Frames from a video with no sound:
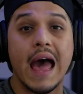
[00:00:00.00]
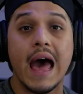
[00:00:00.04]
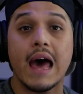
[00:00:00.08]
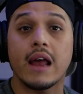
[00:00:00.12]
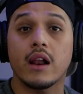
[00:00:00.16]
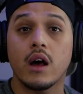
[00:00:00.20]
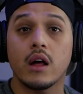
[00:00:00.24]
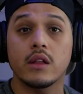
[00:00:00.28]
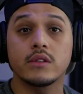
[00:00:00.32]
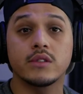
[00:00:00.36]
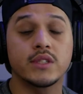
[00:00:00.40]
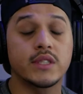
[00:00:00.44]

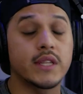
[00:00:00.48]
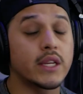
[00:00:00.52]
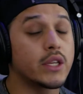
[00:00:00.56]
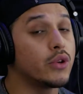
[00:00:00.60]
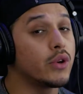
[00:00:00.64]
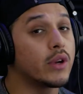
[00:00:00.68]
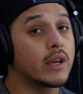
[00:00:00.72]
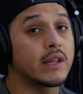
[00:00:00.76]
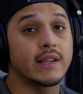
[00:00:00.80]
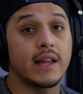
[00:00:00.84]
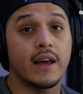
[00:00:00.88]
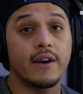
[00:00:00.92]
add-ons that
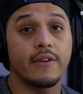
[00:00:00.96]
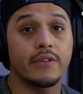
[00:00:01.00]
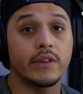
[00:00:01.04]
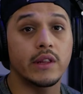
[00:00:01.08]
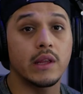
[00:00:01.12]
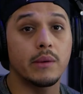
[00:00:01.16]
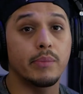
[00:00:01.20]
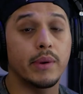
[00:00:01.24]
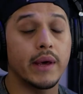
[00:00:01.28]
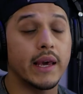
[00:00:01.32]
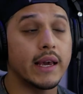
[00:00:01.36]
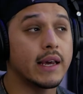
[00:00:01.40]
you can
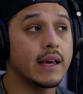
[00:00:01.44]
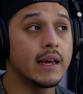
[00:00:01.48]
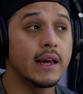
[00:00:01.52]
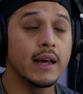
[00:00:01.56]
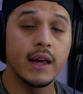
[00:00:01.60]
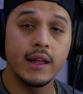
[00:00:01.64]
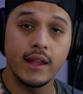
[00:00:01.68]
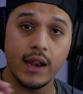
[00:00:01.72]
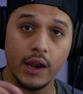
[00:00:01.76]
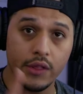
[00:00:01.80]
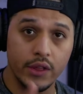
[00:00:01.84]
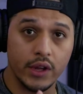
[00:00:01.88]
definitely pick.
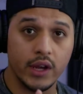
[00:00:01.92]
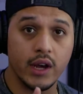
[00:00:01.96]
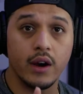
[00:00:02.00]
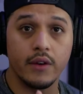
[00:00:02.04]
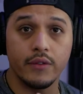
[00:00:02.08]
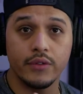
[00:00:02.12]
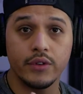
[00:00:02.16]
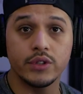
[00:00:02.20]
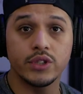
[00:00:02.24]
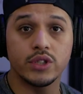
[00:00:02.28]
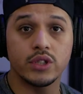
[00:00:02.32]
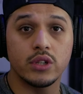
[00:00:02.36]
Now, the
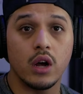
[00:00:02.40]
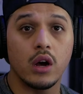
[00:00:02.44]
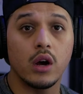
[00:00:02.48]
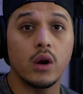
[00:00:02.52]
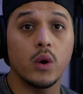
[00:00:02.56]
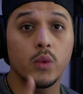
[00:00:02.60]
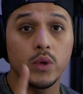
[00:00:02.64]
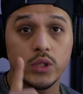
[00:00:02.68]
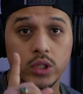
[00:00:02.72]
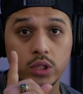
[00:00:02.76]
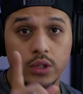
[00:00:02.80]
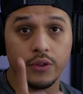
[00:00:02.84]
cover
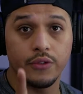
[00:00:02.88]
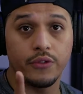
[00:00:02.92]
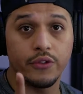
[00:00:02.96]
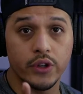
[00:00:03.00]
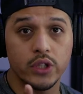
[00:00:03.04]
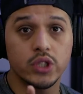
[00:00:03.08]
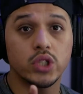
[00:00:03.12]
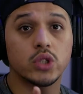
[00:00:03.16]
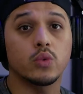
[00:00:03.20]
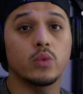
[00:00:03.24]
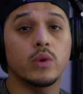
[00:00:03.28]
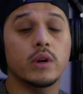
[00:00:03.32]
song was the
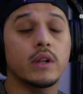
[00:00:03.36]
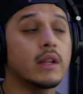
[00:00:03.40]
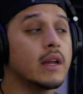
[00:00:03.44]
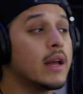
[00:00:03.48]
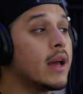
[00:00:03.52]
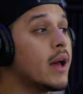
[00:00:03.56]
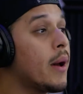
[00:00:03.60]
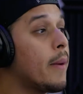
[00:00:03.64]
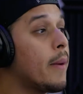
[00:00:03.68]
first one,